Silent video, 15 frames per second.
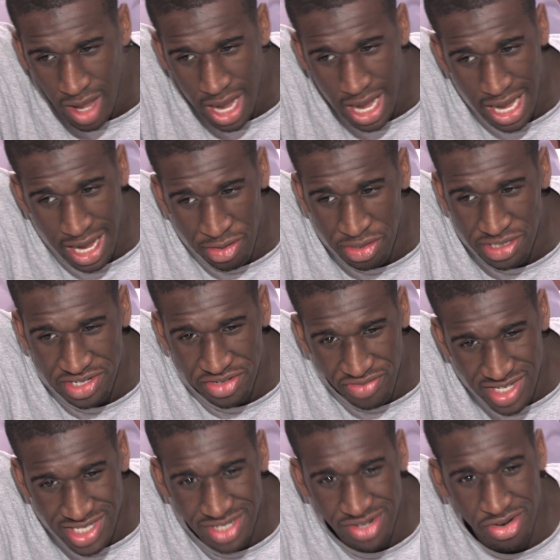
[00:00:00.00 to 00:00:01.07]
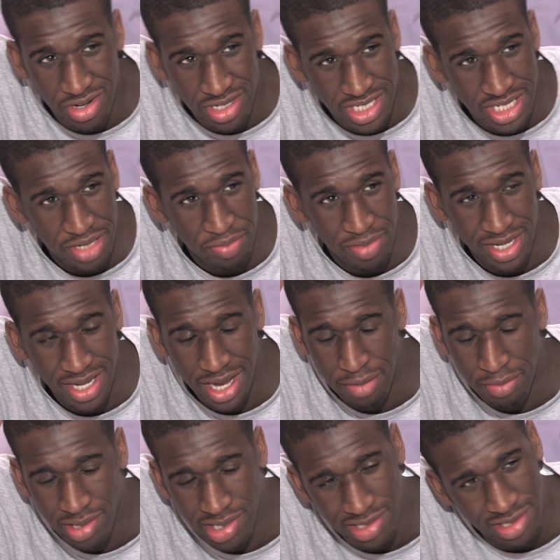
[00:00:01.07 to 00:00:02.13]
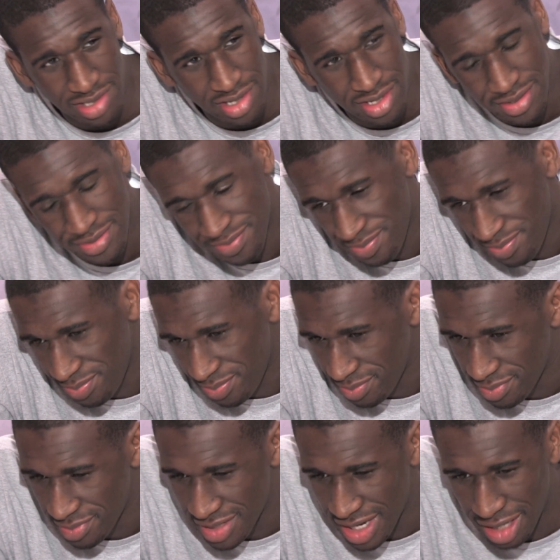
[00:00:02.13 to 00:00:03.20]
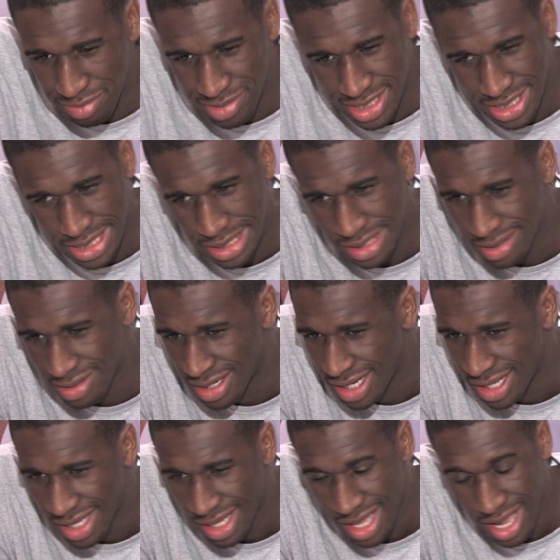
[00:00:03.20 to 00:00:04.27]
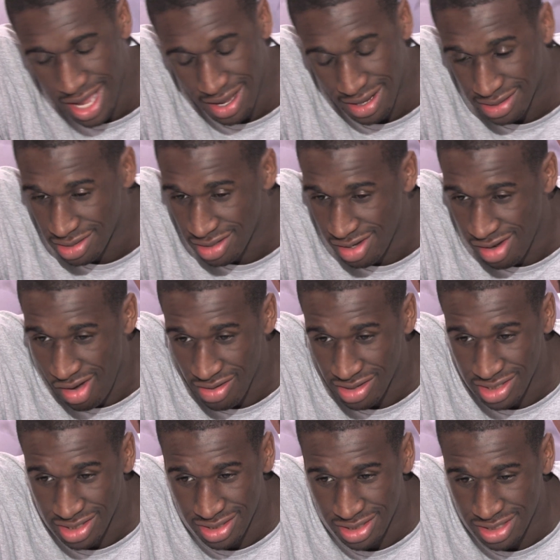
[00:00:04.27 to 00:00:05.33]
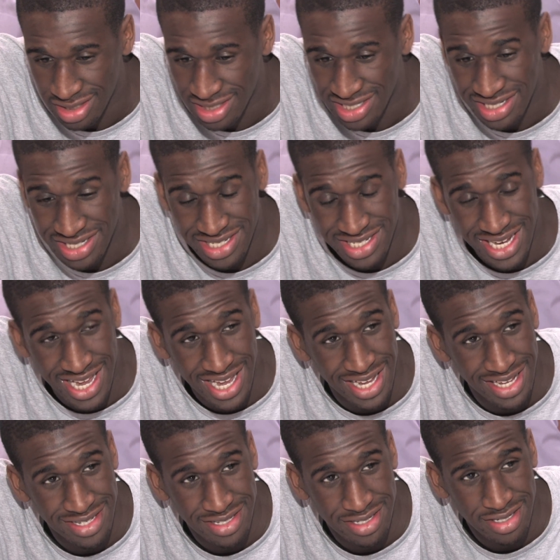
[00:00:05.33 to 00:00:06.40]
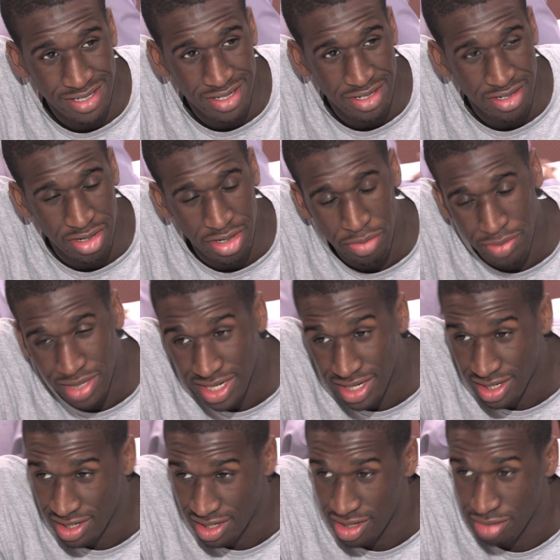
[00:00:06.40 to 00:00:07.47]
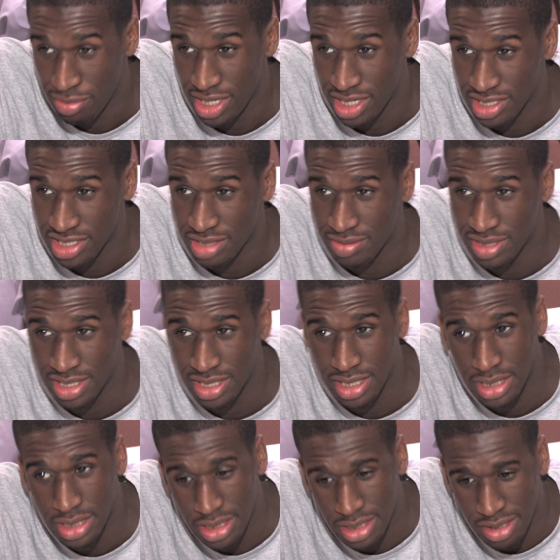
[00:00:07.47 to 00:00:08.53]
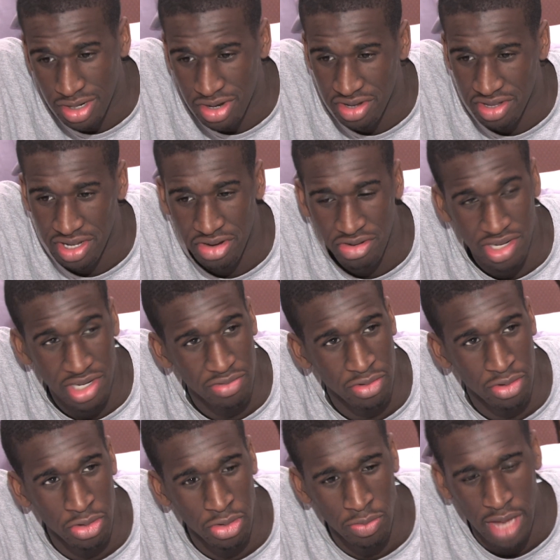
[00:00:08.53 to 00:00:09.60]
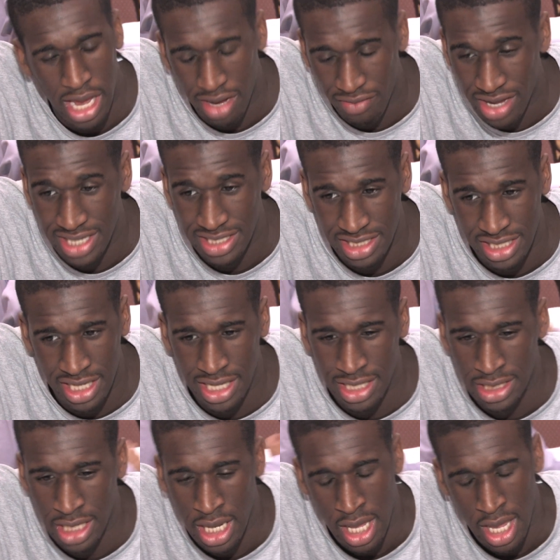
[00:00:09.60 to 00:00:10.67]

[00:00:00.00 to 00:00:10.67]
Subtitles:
I always envisioned going to the NBA, but, you know, top 10, you know, just a chance, you know, to be in here, be in this position, go to the green room, have that chance.